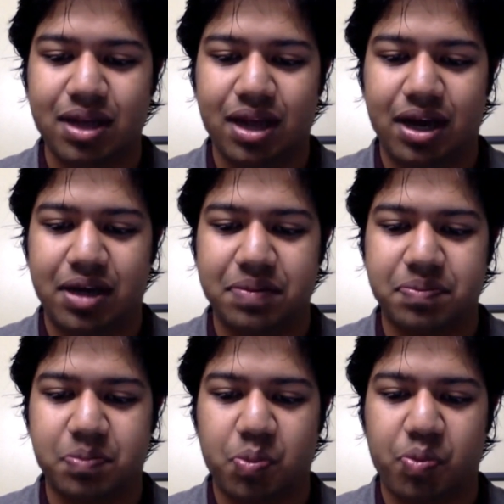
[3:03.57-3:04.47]
um,
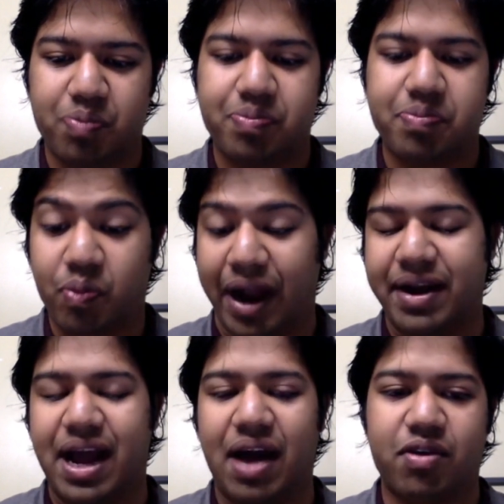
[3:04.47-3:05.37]
right
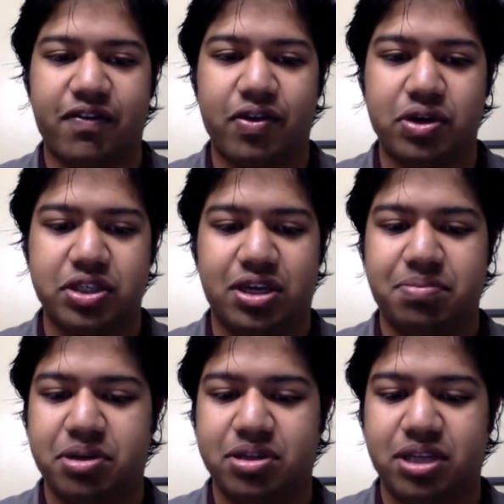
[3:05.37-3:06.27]
now, we're focusing on
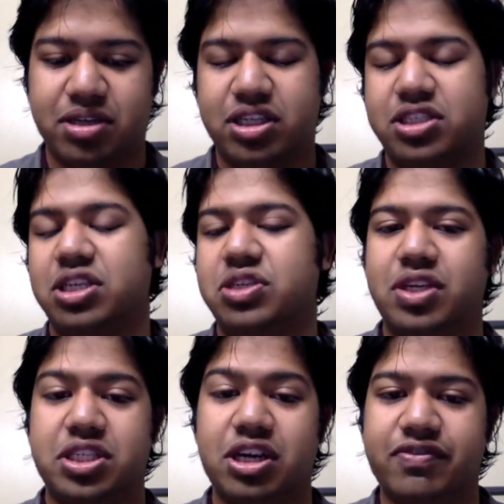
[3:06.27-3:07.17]
building
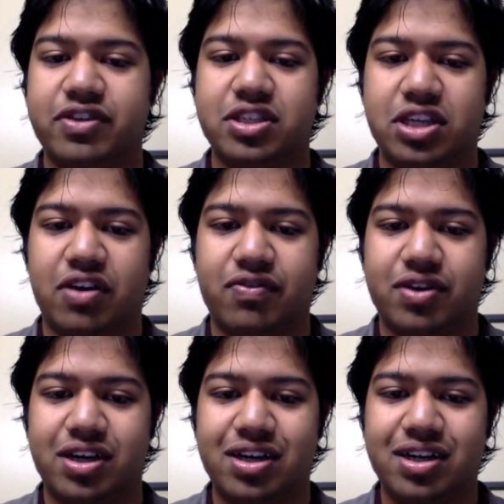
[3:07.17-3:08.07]
decentralized governance
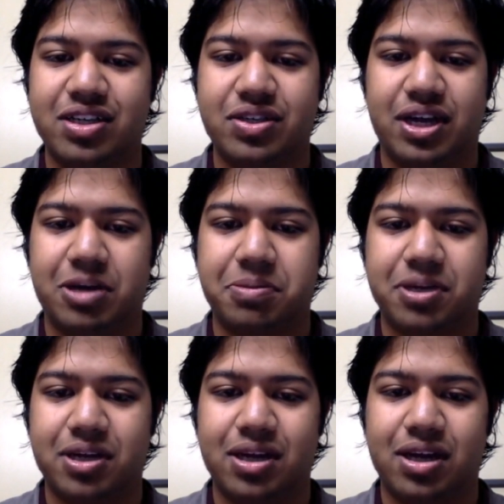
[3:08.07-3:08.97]
software to help
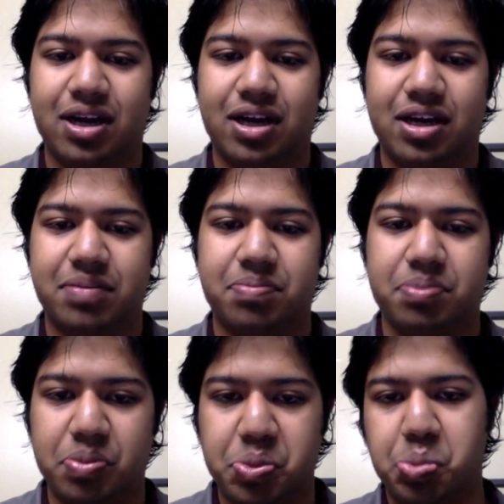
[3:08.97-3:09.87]
uh,
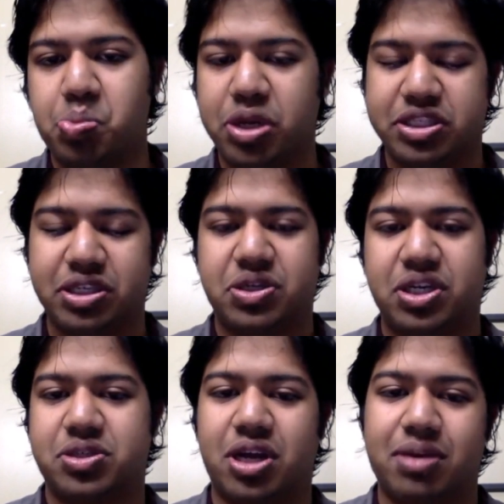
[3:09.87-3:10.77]

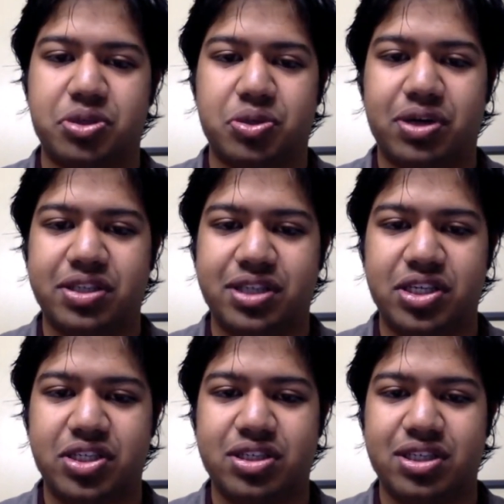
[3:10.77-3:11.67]
decentralized autonomous
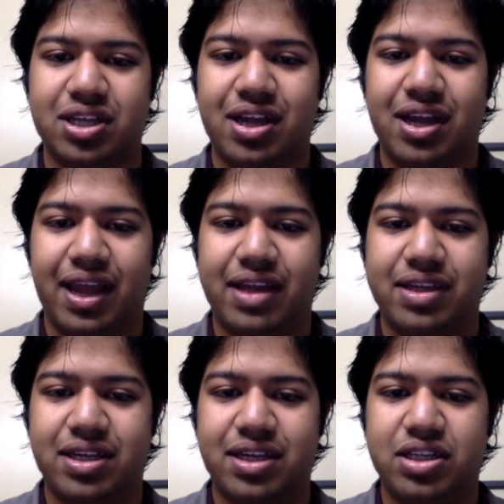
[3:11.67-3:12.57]
organizations and
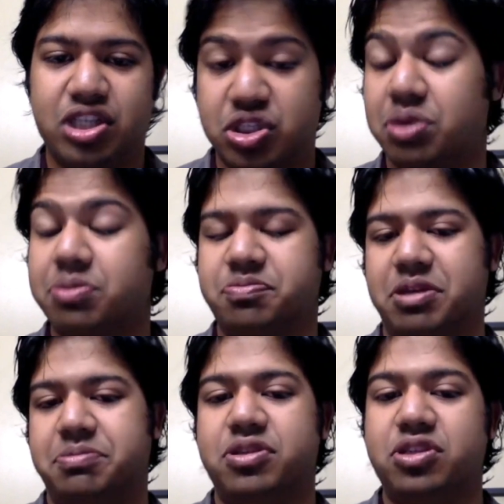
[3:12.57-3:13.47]
just groups of
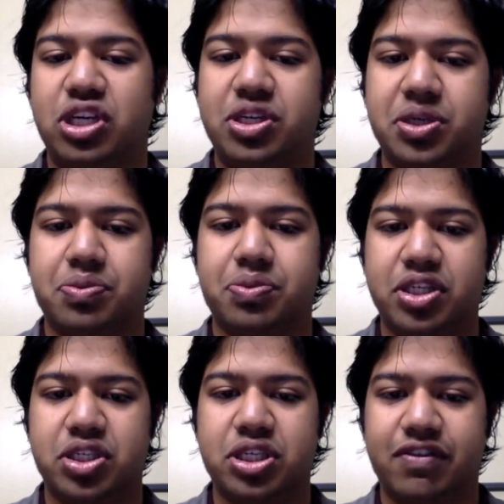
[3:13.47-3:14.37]
people in general
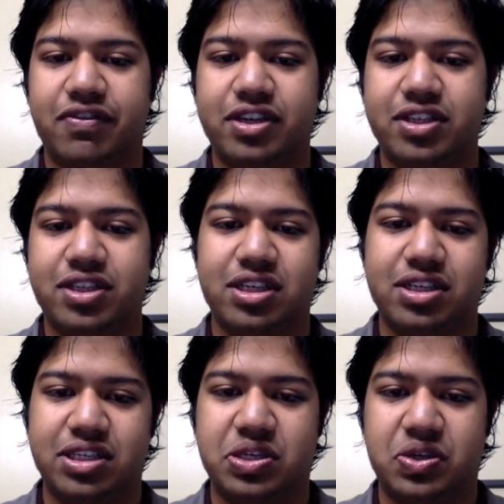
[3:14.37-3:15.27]
reach governance in a
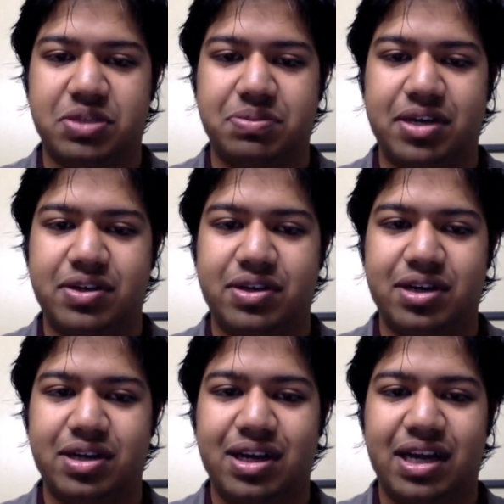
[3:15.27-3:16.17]
decentralized manner.
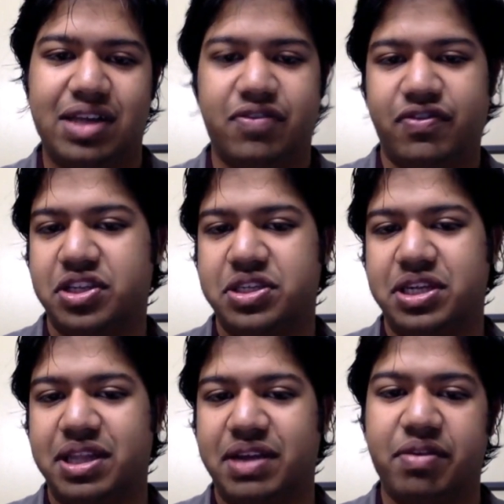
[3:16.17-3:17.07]
And to
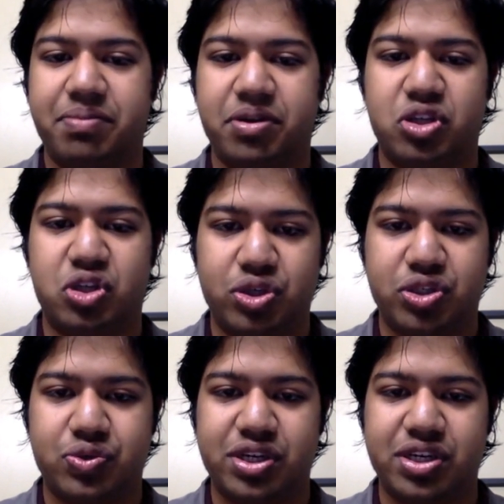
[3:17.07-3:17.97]
facilitate that, we built
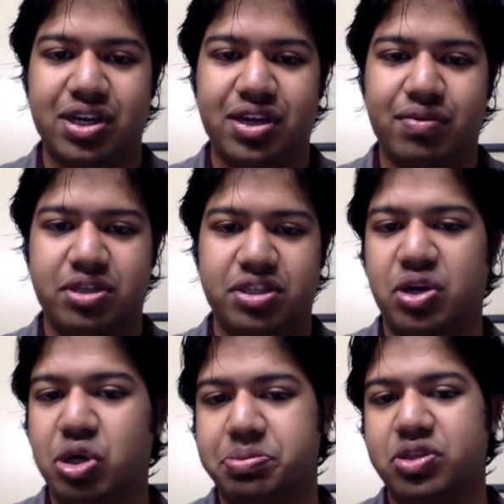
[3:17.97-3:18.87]
ChoiceCoin, which is an
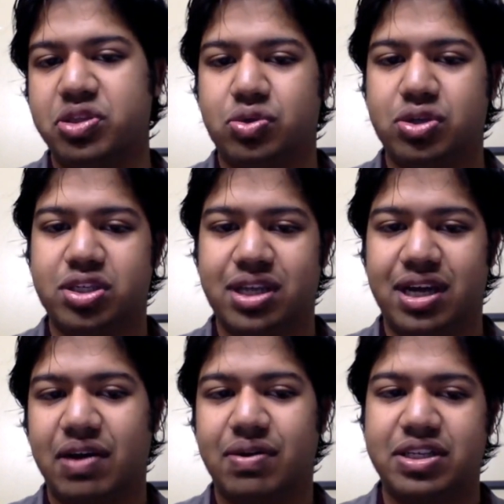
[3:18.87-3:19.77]
open source
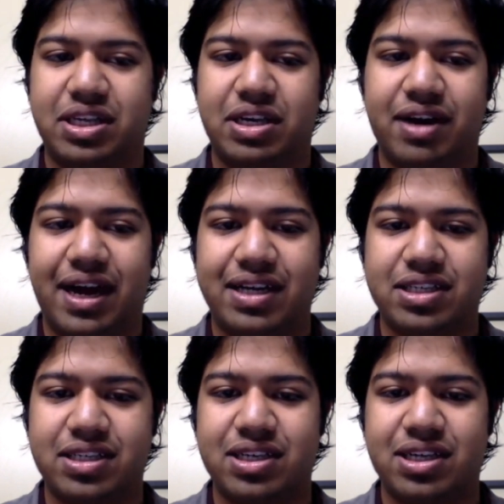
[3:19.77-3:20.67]
Algorand standard
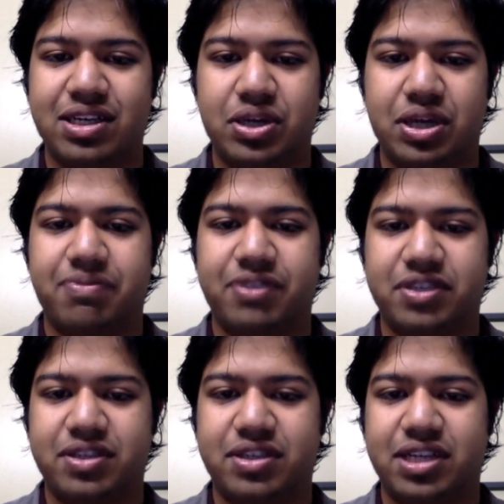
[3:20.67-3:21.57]
asset to help
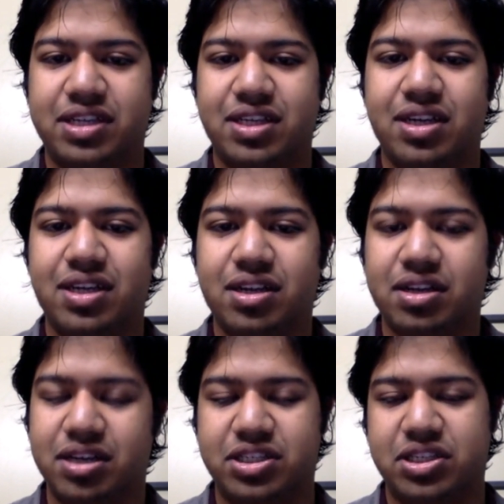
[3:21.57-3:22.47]
facilitate
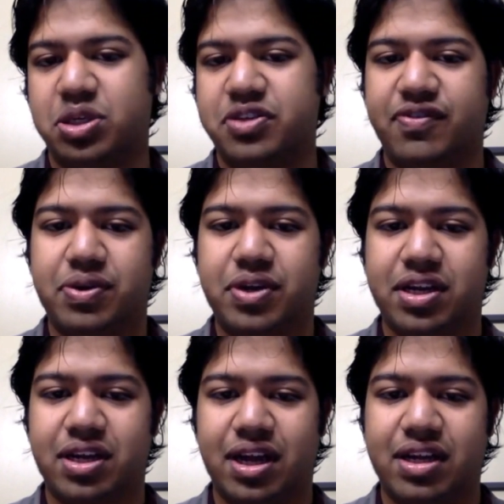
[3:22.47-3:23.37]
decentralized
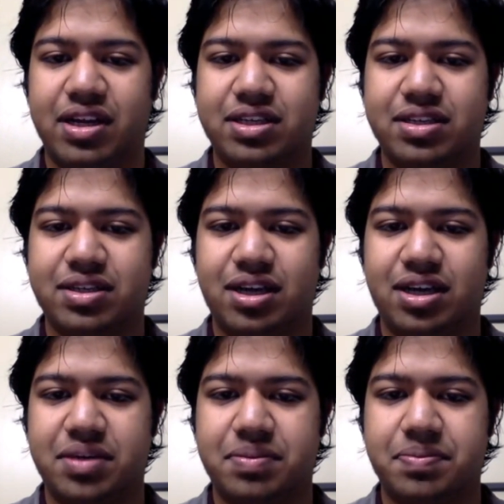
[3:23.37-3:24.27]
voting and
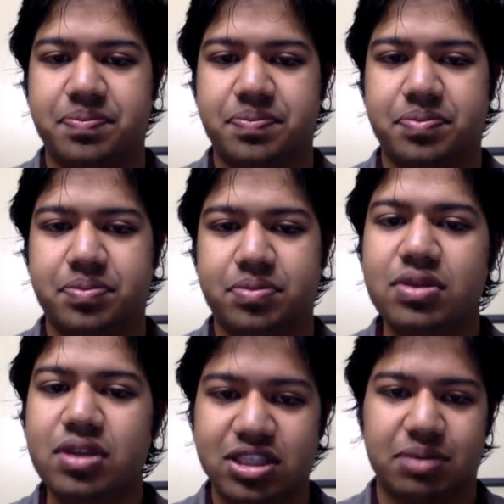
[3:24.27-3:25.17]

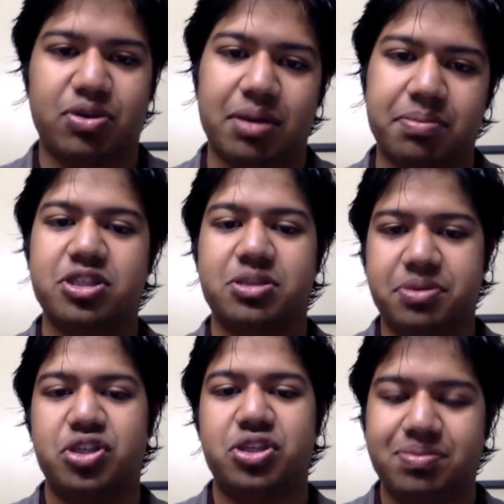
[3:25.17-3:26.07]
democratic
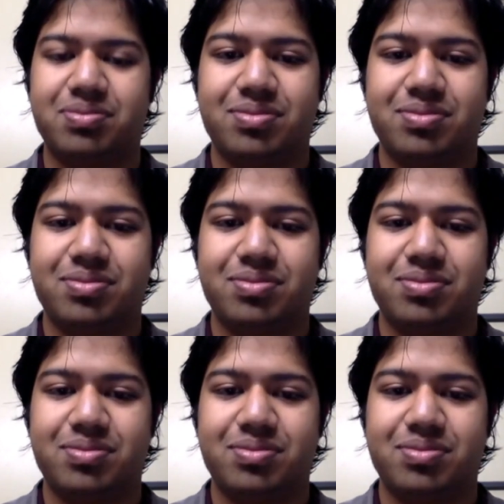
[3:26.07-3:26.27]
participation.